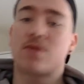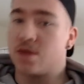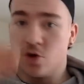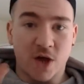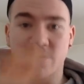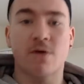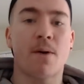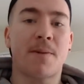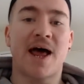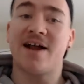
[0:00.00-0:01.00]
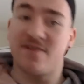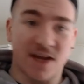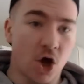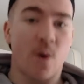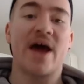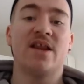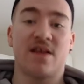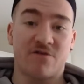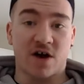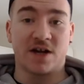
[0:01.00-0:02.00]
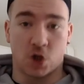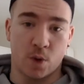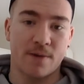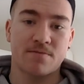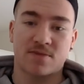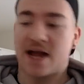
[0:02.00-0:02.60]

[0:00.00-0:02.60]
You give them a plan, they go ahead and they fucking do it.